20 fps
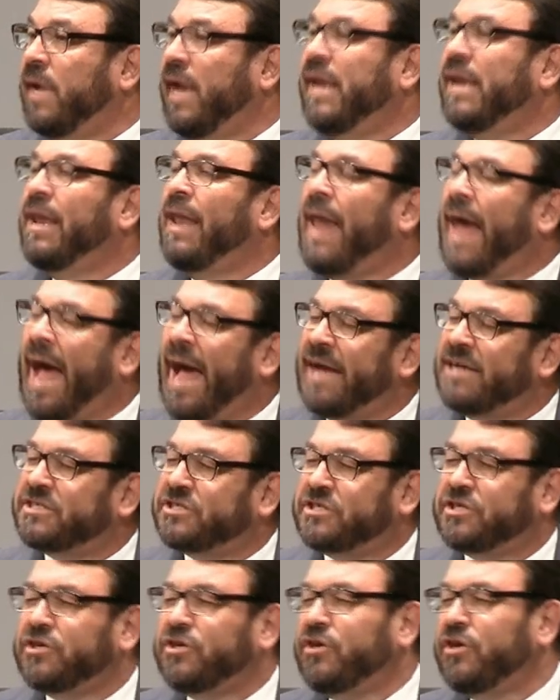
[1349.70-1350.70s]
He
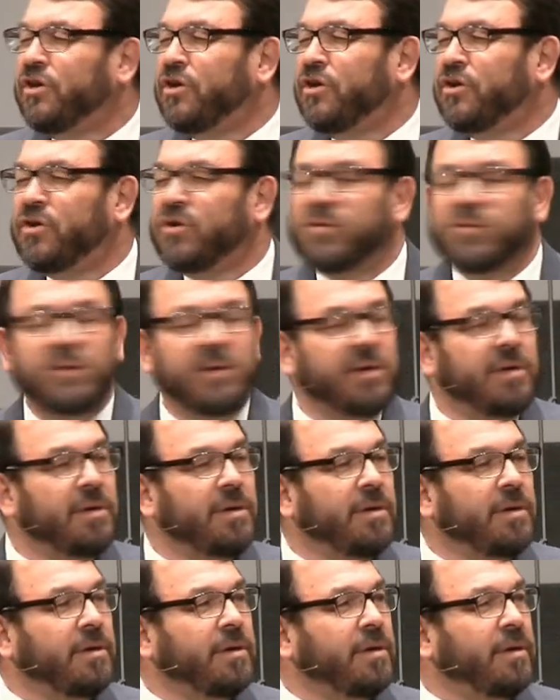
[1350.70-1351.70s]
lies to you.
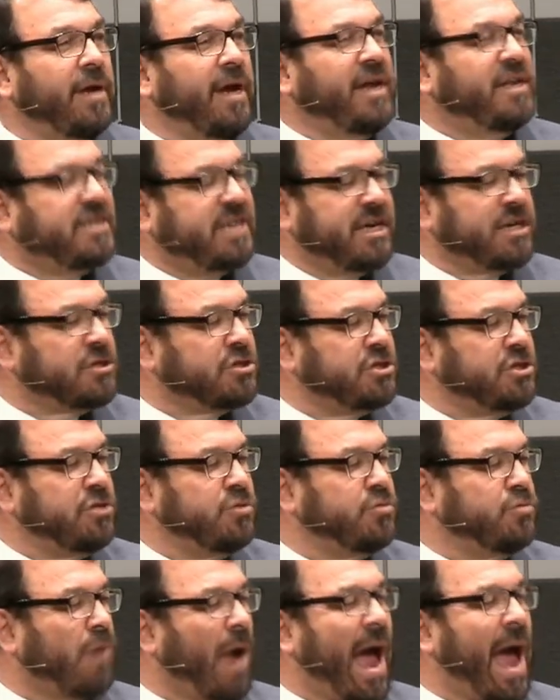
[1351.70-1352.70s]
He tells
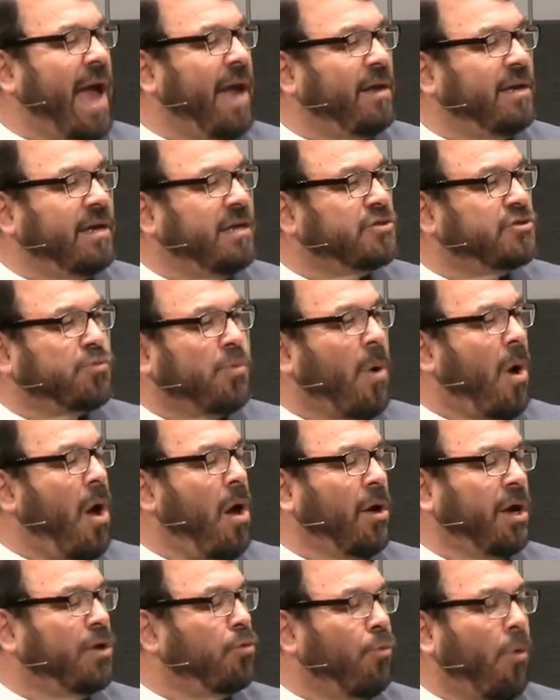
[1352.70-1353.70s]
you right is
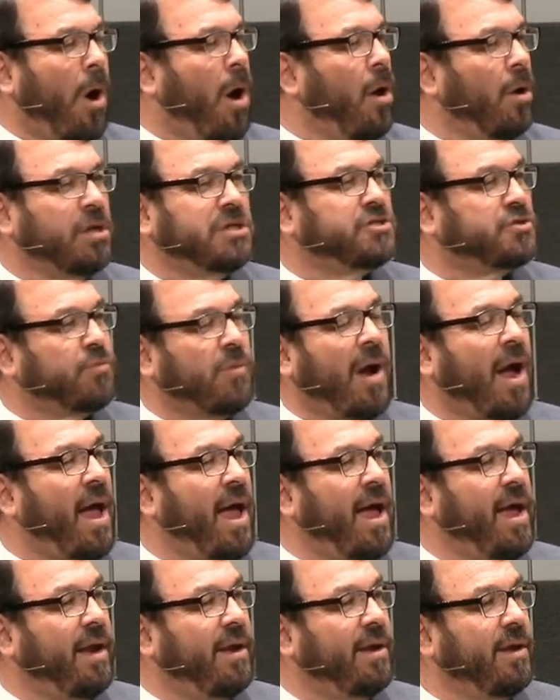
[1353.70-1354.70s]
wrong and wrong is
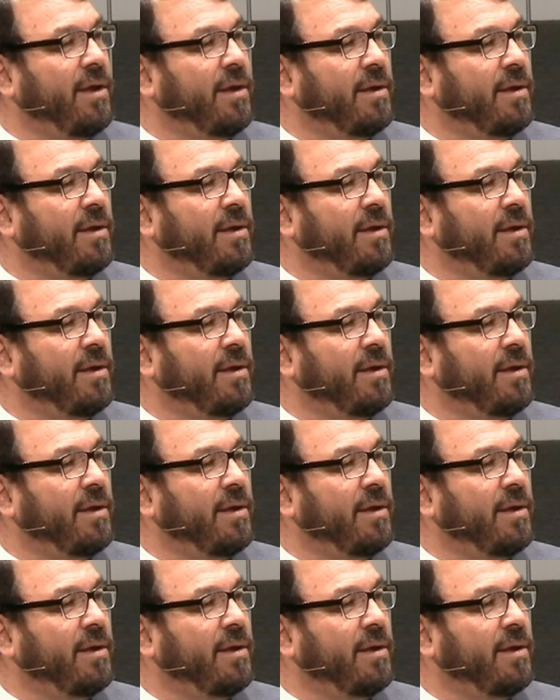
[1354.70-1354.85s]
right.